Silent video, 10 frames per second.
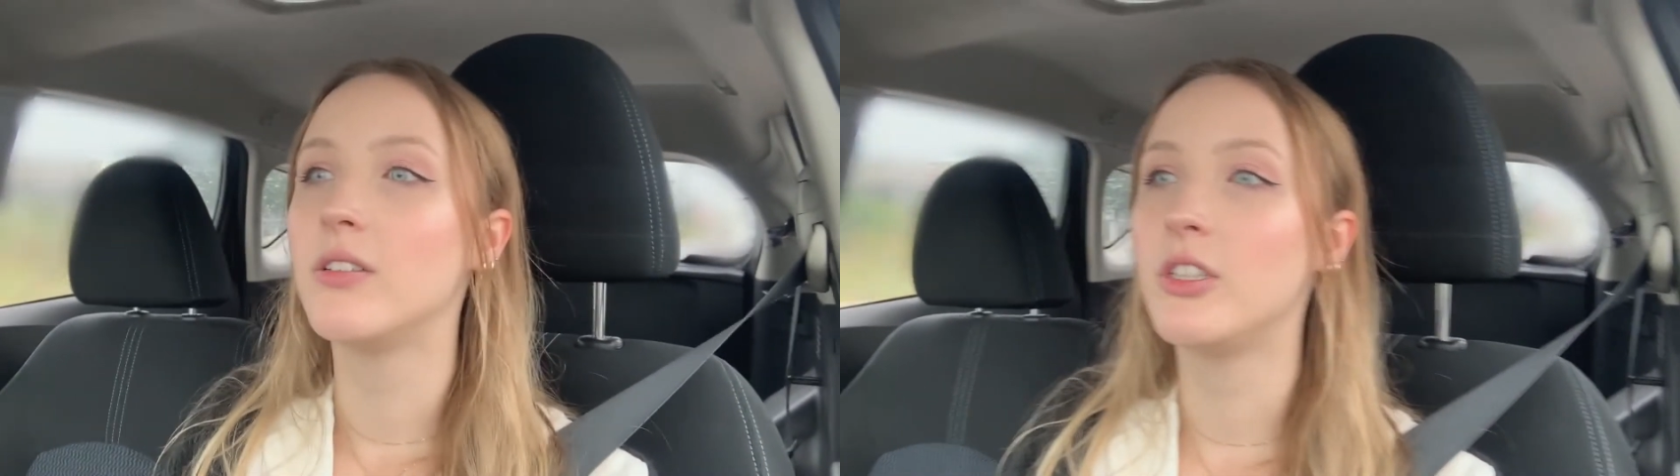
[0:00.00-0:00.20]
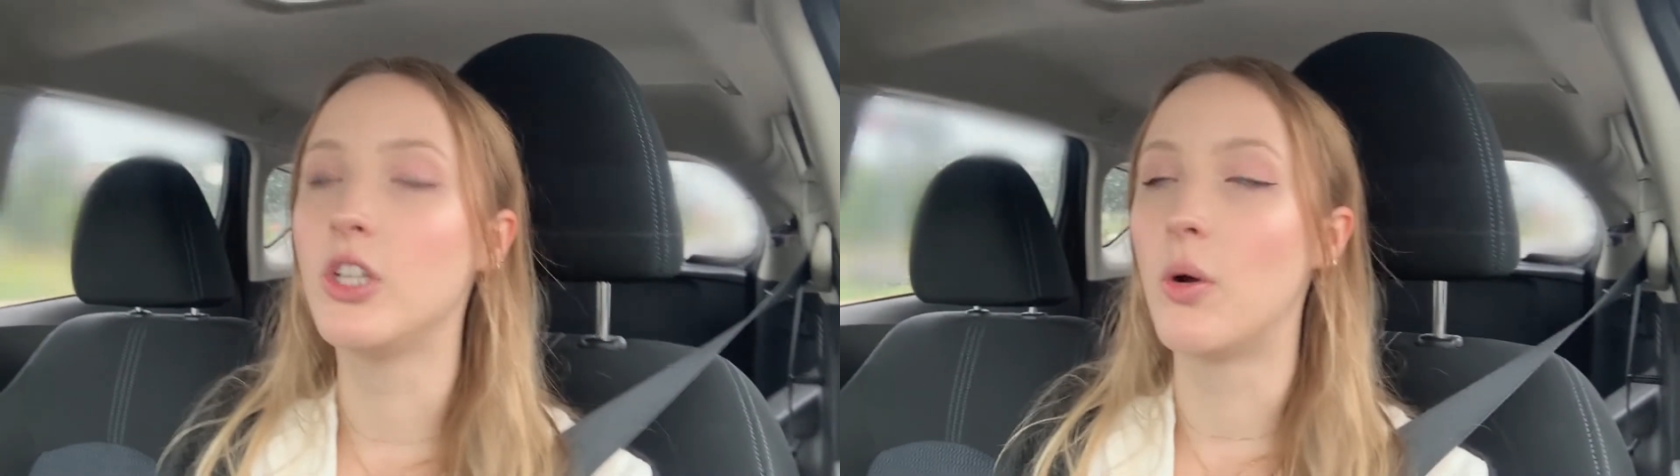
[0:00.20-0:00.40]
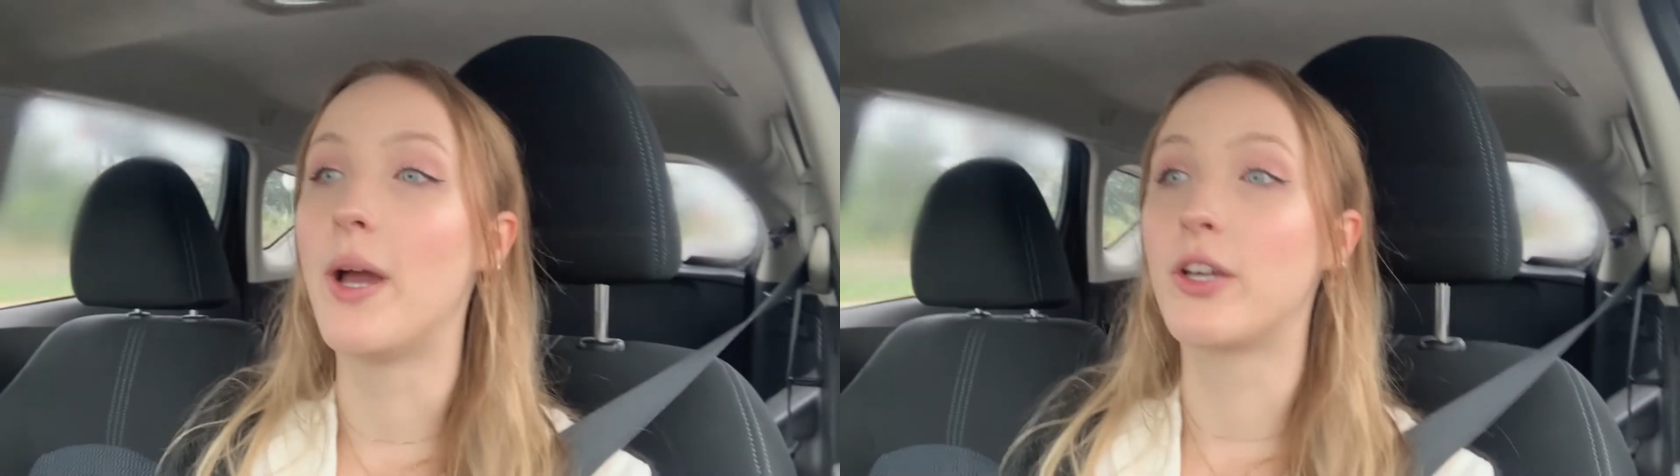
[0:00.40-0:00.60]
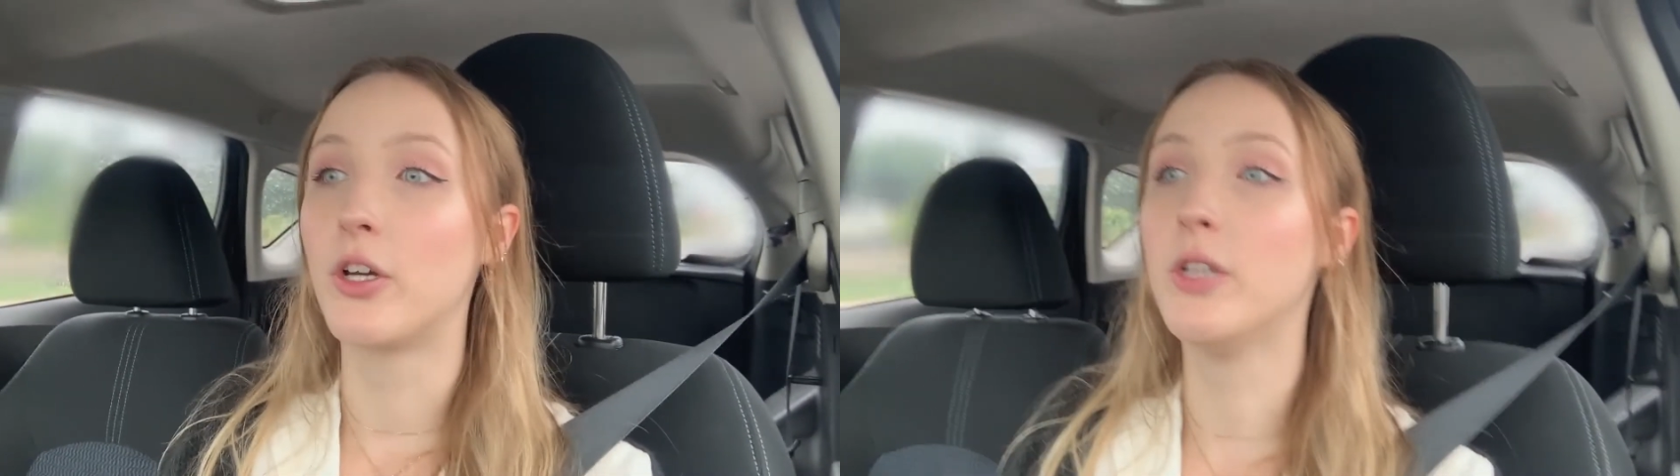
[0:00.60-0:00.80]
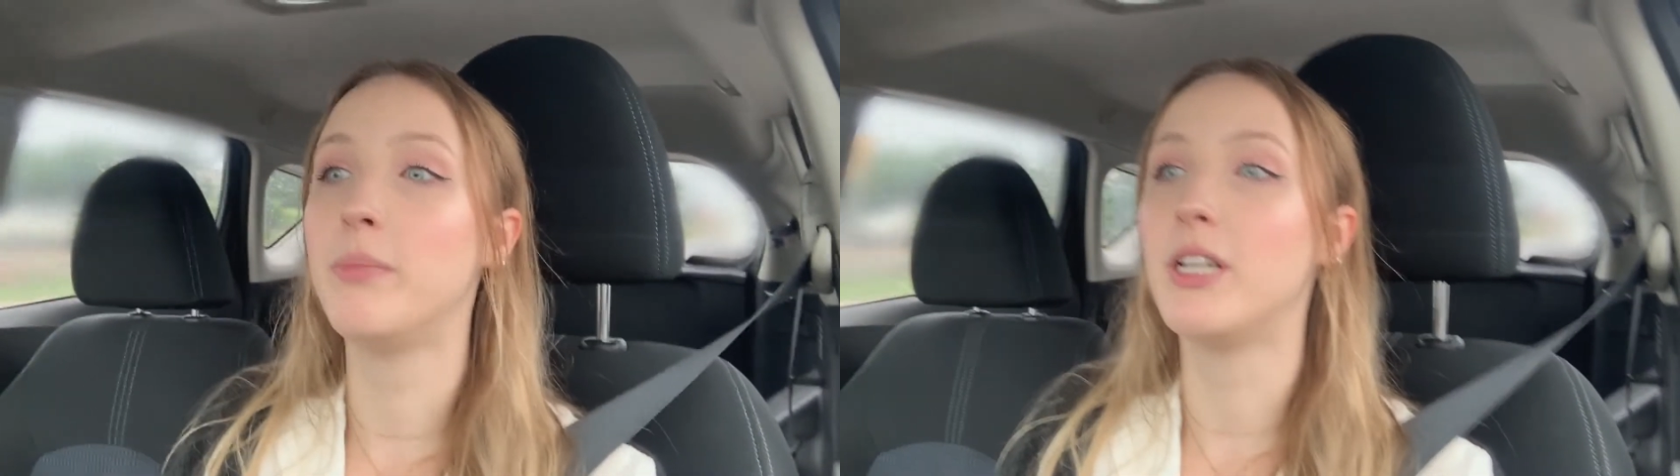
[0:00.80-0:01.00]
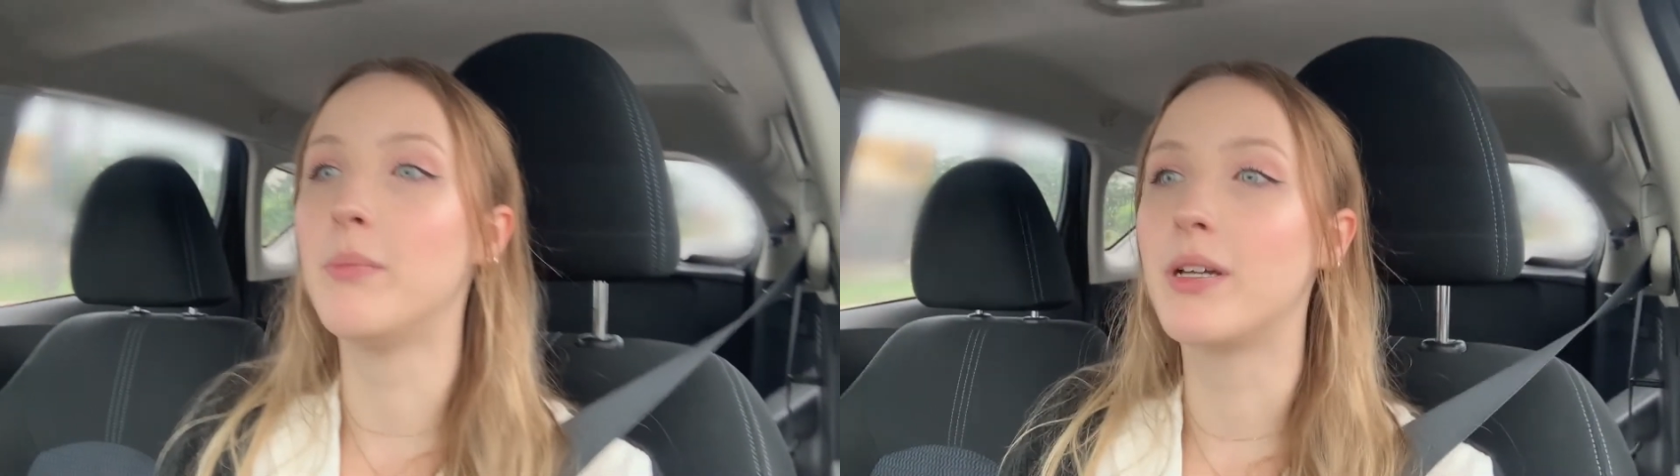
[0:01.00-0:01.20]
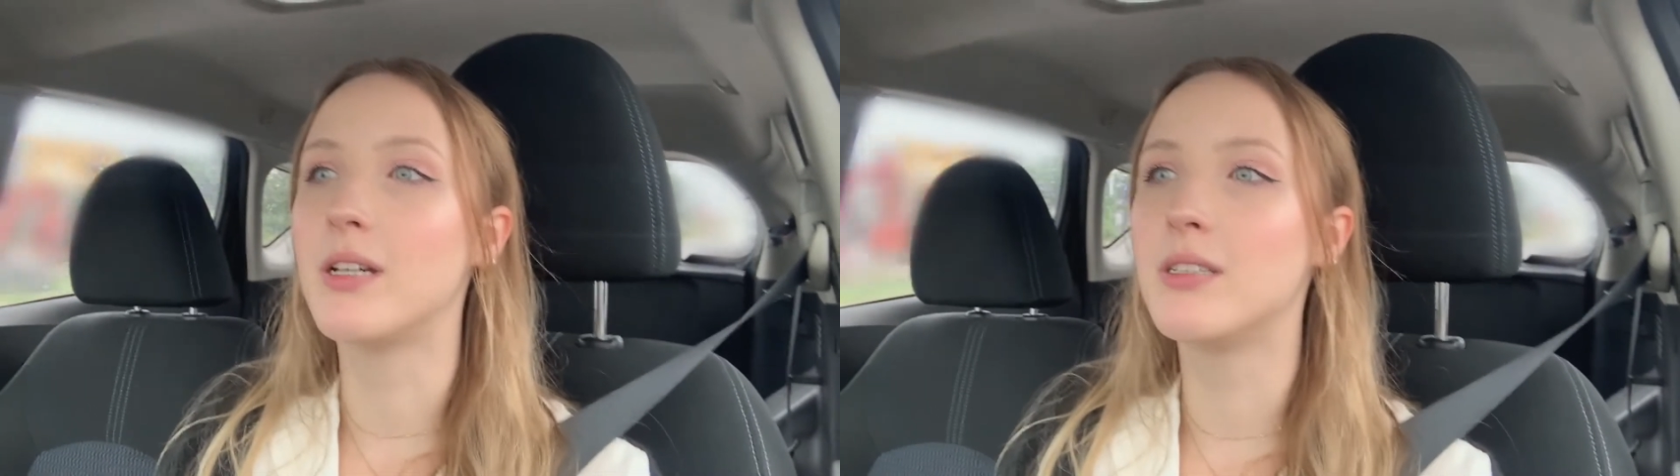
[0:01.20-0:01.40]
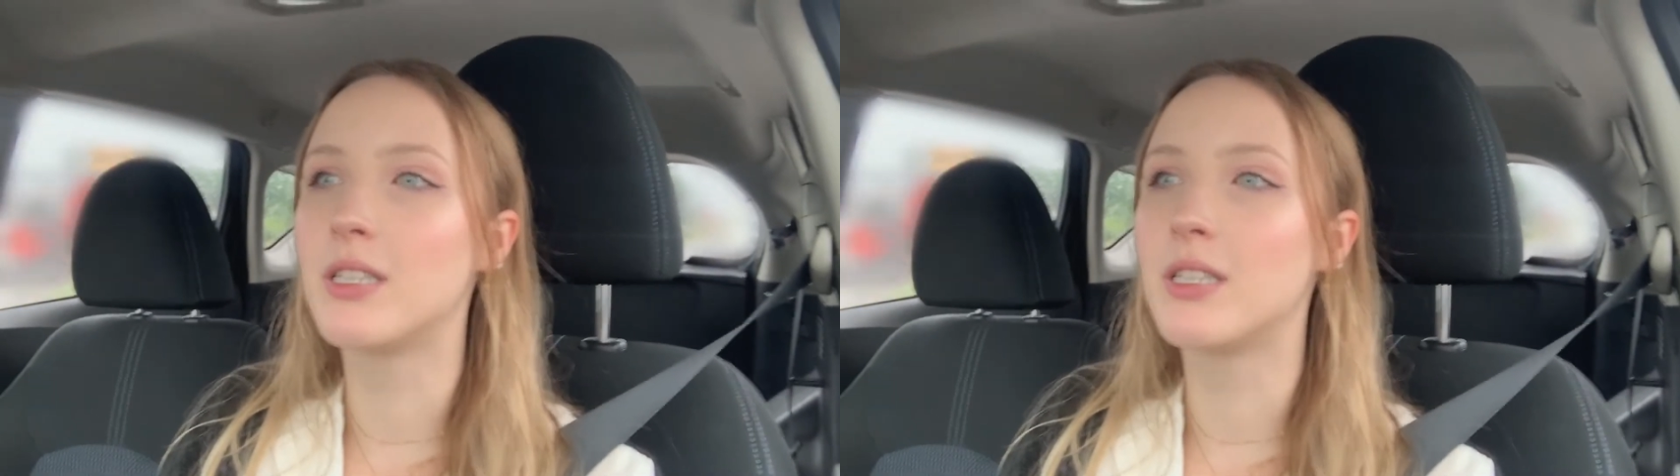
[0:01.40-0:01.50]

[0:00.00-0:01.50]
you know, I could be, because